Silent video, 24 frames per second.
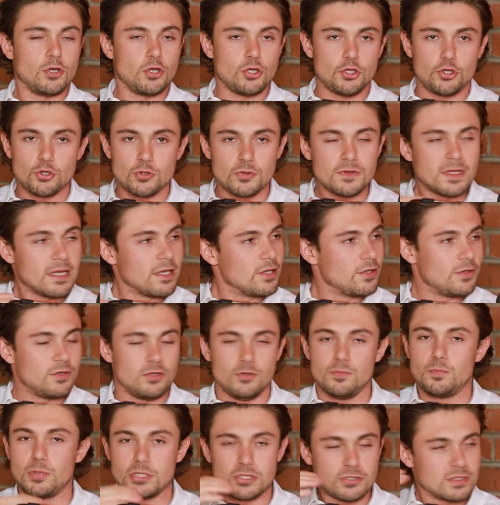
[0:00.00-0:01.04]

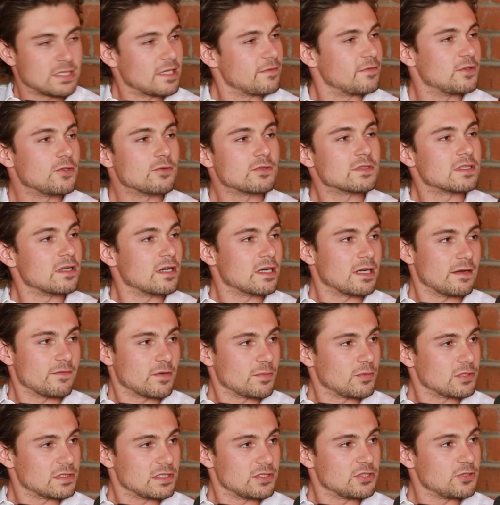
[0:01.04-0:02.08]
you put yourself in those
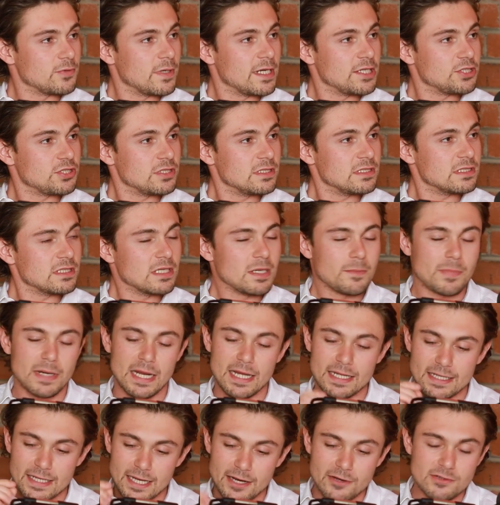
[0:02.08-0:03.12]
uncomfortable situations, but
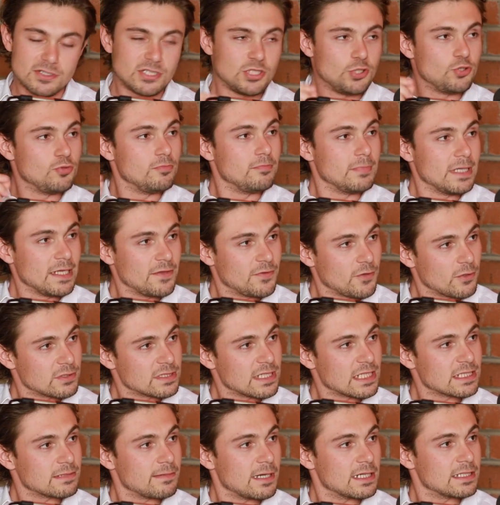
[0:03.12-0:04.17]
I guarantee you meet those
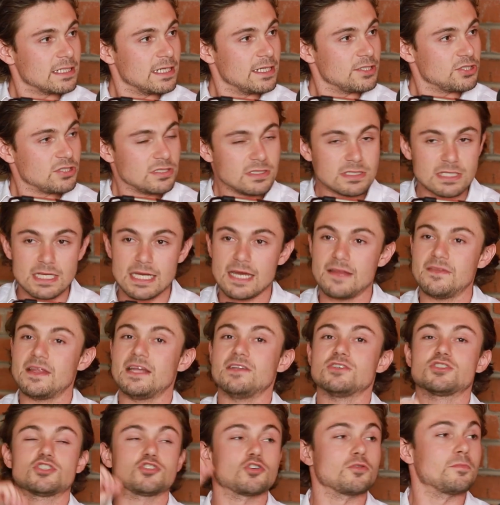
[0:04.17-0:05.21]
expectations and
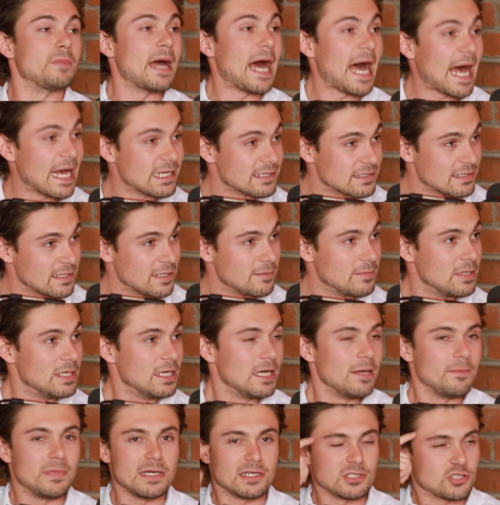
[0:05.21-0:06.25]
then surpass them,
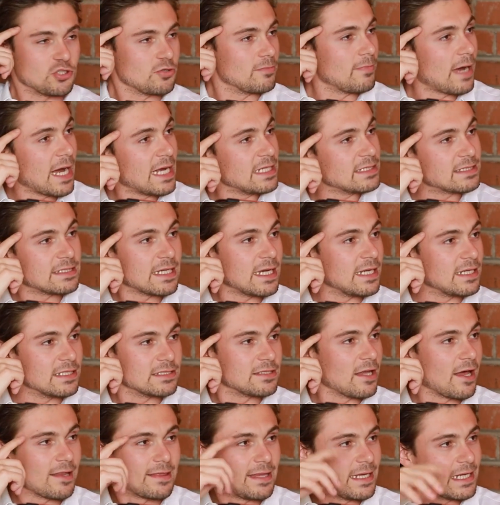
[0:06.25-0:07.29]
because your mindset
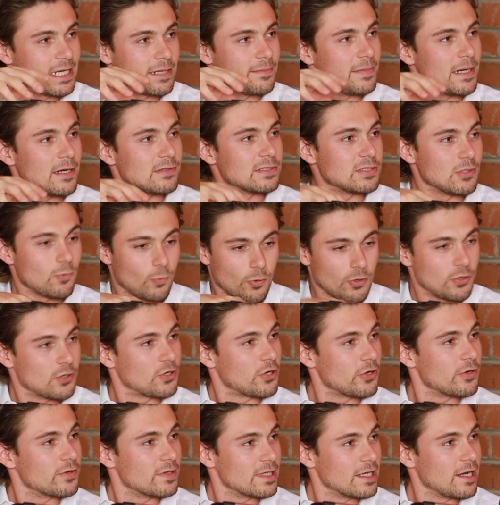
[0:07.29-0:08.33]
is not thinking about where you
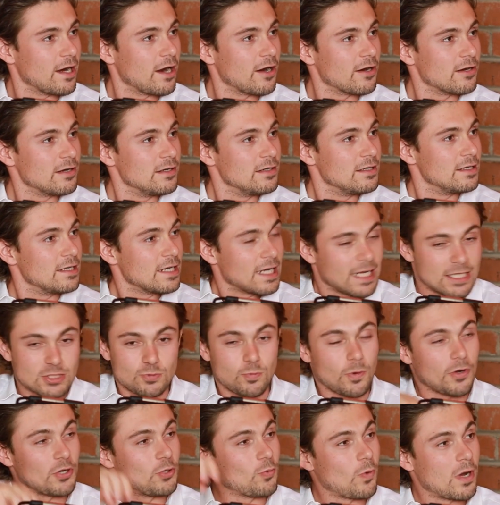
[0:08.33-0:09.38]
currently are. It's
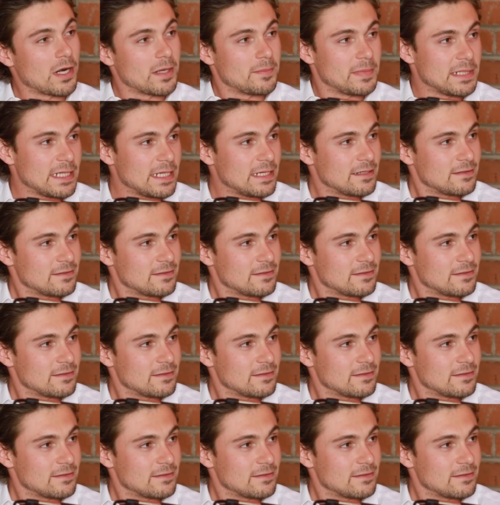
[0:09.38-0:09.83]
where you want to be.